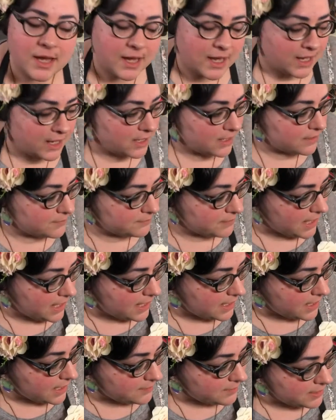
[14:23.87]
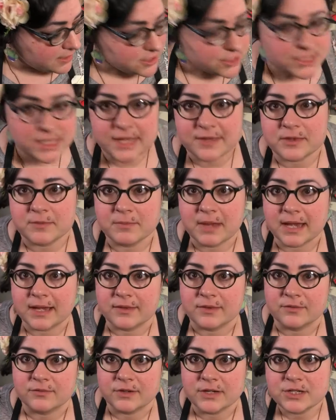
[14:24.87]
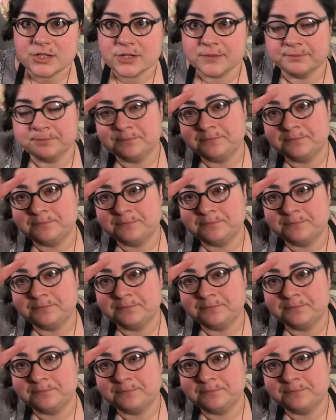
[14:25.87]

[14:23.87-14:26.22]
Um, and I managed to get them back in the fridge.